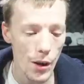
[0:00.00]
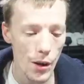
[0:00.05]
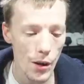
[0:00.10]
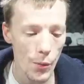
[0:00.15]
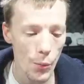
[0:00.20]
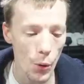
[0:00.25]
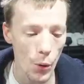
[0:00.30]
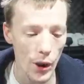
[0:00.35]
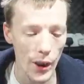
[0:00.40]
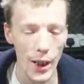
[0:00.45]

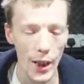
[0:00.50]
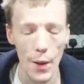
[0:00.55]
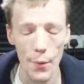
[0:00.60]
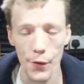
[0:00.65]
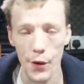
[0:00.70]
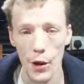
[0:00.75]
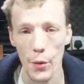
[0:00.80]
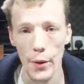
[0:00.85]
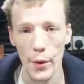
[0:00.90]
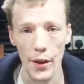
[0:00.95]
what he keeps
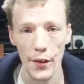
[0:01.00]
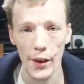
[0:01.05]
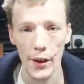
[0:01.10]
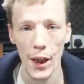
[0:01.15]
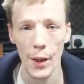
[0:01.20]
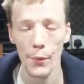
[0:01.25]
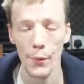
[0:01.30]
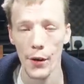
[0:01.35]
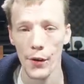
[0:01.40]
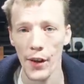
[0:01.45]
doing is he
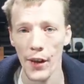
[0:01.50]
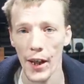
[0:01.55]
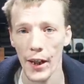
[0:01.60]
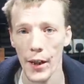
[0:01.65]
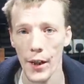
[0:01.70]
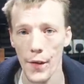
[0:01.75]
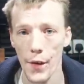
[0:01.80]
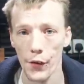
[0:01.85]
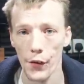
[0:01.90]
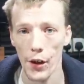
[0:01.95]
keeps on
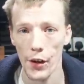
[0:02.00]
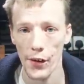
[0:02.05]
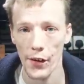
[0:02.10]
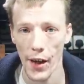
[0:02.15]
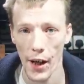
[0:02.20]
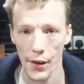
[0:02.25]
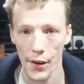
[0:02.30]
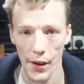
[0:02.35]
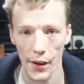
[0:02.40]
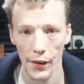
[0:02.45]
taking the G T
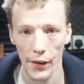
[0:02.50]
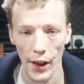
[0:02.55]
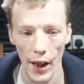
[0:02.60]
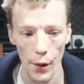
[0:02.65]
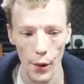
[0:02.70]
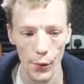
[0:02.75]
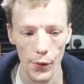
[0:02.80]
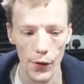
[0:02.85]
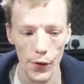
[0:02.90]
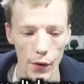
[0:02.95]
A disc
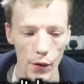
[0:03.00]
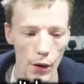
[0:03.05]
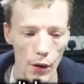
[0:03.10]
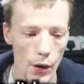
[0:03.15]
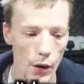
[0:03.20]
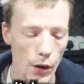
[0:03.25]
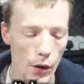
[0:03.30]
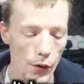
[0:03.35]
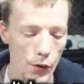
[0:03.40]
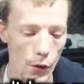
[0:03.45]
out.
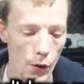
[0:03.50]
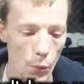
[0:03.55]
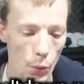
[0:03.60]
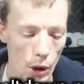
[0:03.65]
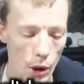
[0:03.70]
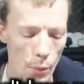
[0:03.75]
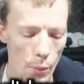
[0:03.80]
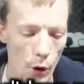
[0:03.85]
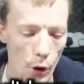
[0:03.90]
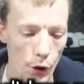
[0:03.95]
So what
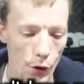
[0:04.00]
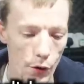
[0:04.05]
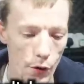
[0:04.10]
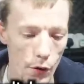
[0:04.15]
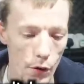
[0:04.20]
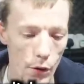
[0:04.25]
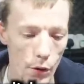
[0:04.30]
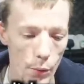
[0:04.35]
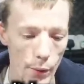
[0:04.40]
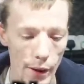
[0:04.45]
I might
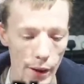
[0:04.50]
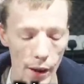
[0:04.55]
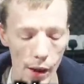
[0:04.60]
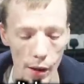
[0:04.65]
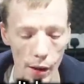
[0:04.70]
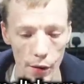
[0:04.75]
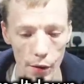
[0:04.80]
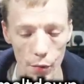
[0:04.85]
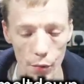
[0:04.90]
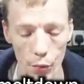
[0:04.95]
do
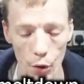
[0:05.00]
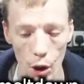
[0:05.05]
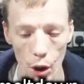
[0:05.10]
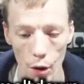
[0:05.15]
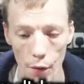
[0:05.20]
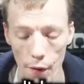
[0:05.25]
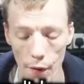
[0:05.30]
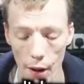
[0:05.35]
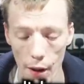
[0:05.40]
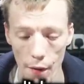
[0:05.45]
is,
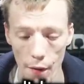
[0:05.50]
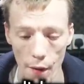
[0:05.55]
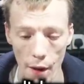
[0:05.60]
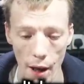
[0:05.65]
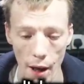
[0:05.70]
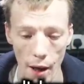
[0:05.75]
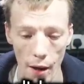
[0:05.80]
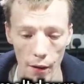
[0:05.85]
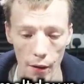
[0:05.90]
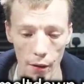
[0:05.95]
rather
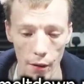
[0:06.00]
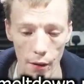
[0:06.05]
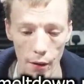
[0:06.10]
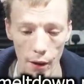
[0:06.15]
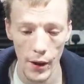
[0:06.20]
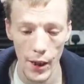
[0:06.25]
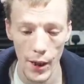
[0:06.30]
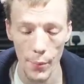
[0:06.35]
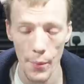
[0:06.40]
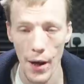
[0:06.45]
than
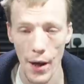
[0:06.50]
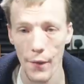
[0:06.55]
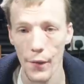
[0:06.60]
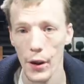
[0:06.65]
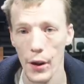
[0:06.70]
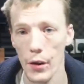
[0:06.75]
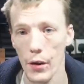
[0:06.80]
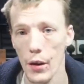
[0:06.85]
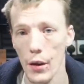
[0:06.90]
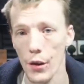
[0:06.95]
him
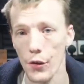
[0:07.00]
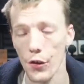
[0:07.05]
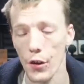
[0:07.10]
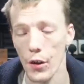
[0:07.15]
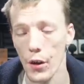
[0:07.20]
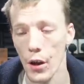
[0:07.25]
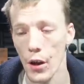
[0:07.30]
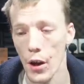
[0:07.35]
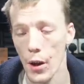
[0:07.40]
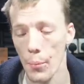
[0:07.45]
having a, G
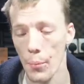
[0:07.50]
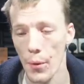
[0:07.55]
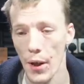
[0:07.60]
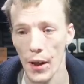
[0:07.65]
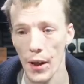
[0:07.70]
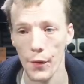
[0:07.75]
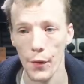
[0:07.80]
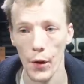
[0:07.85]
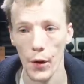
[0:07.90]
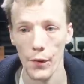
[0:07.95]
a P
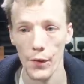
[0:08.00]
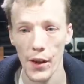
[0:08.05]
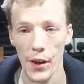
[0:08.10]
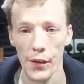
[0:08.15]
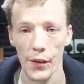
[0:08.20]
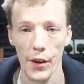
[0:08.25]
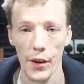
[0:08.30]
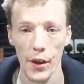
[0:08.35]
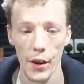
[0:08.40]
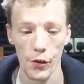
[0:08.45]
S five
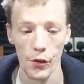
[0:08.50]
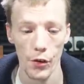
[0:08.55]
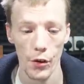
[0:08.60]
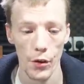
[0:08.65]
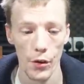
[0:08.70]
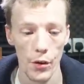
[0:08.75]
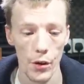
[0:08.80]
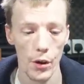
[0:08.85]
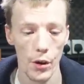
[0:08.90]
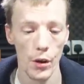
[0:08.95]
disc
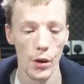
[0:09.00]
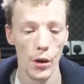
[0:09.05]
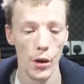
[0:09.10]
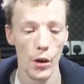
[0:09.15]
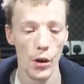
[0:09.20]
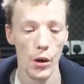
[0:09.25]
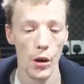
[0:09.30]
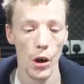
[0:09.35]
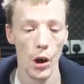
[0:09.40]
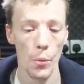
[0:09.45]
edition,
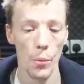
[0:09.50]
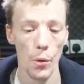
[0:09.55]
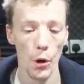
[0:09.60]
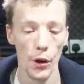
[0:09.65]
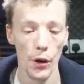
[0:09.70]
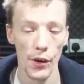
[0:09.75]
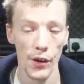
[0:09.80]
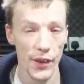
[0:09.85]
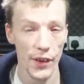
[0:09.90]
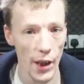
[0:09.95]
I
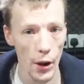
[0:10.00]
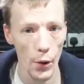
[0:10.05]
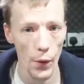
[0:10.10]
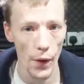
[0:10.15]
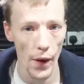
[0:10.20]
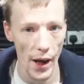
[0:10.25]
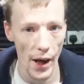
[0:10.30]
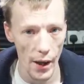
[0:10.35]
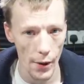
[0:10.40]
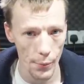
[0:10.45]
might sell
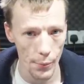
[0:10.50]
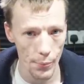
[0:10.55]
that